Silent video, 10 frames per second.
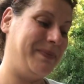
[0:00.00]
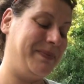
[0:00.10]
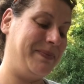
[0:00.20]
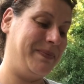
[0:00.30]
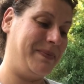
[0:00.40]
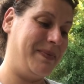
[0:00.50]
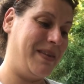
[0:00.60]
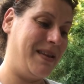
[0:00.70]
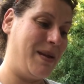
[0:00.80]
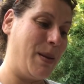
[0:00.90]

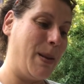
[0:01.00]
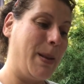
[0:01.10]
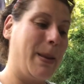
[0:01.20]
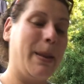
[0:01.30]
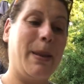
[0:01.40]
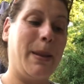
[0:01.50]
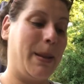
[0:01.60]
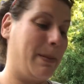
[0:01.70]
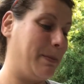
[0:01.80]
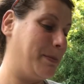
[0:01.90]

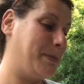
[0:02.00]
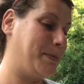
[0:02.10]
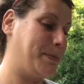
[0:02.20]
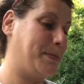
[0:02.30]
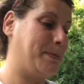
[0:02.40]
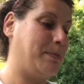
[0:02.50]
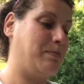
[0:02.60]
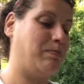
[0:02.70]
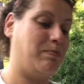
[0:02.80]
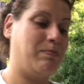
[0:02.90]
[no speech]